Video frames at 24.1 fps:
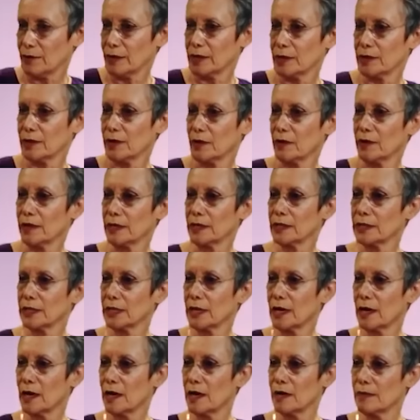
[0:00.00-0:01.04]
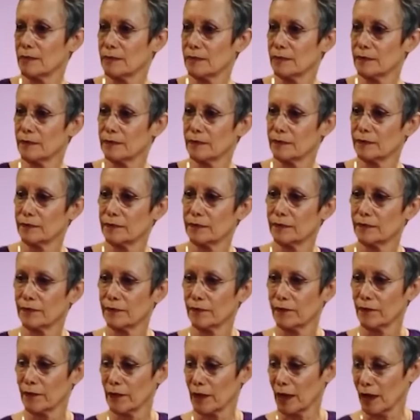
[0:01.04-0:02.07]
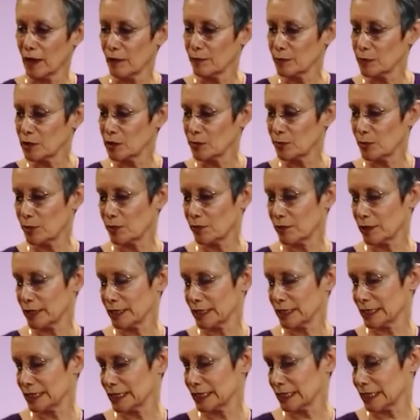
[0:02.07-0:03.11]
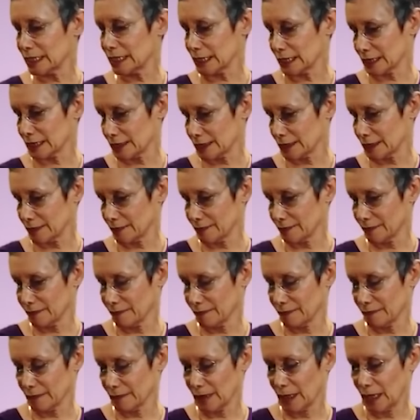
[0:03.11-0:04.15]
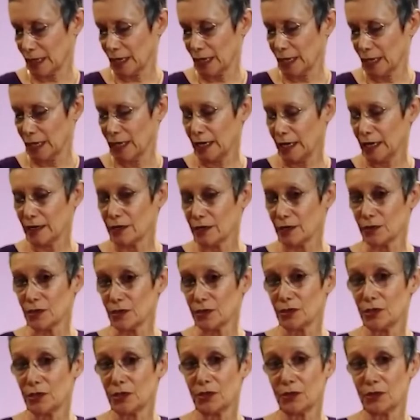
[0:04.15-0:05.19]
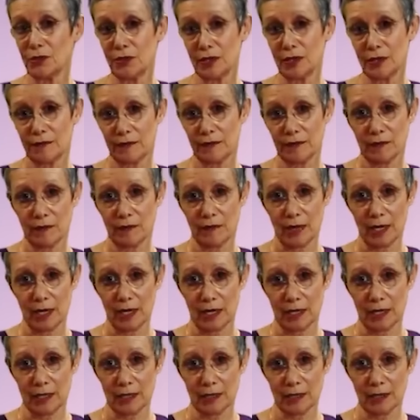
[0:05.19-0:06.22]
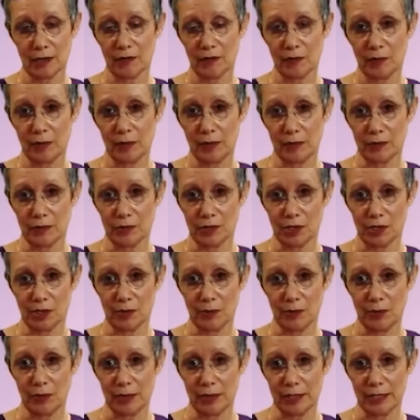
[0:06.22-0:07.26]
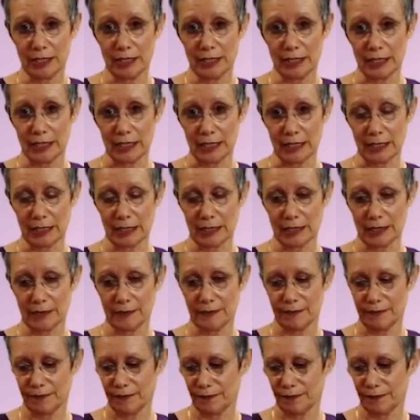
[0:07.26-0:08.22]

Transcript: we are going to come up to point 6. There's 2 different ways of approaching point 6.